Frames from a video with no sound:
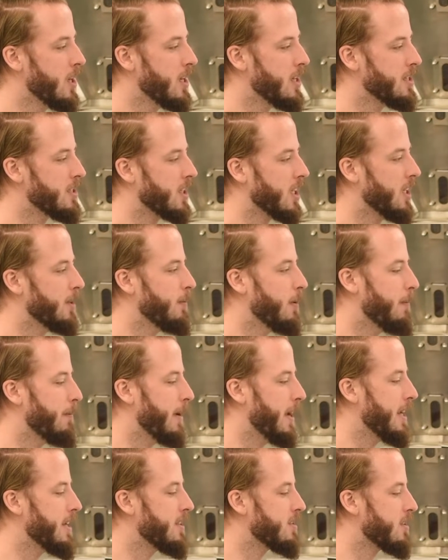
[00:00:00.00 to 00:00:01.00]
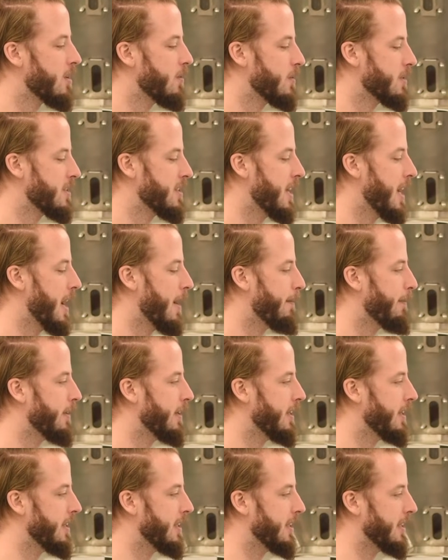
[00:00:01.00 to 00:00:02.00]
is going to be based on what's
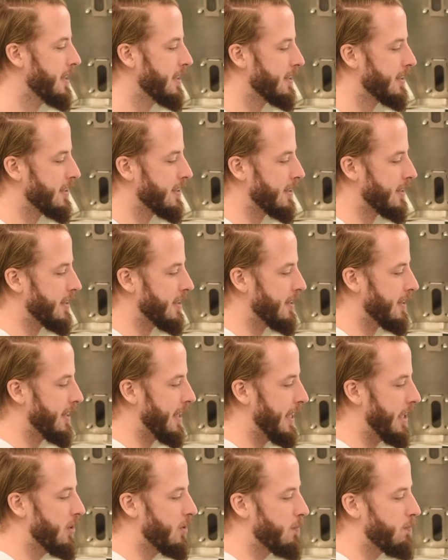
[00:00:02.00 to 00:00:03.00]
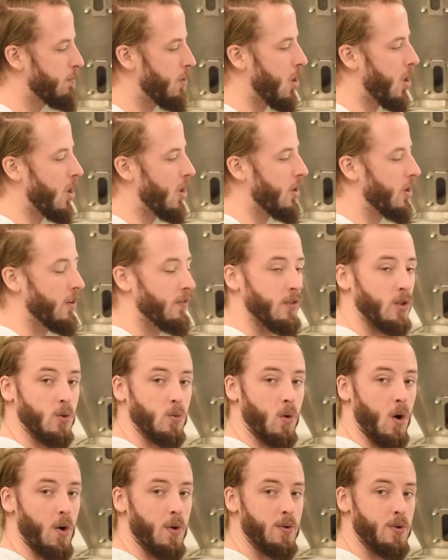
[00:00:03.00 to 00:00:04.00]
happening in the later part of your
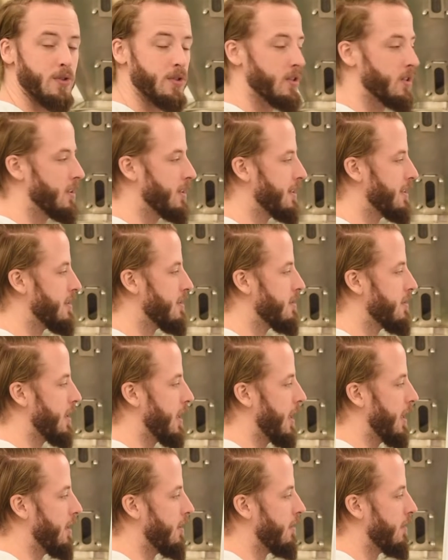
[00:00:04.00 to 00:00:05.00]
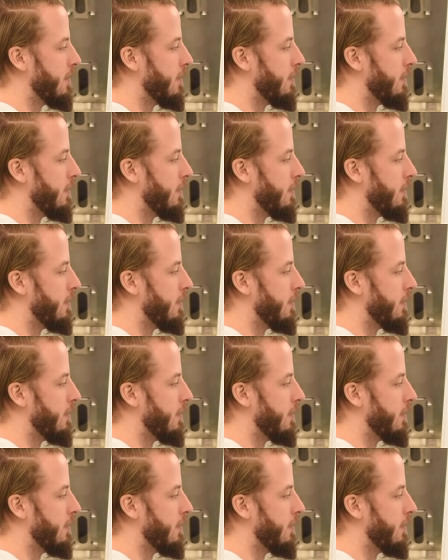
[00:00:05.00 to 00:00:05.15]
roast, let's say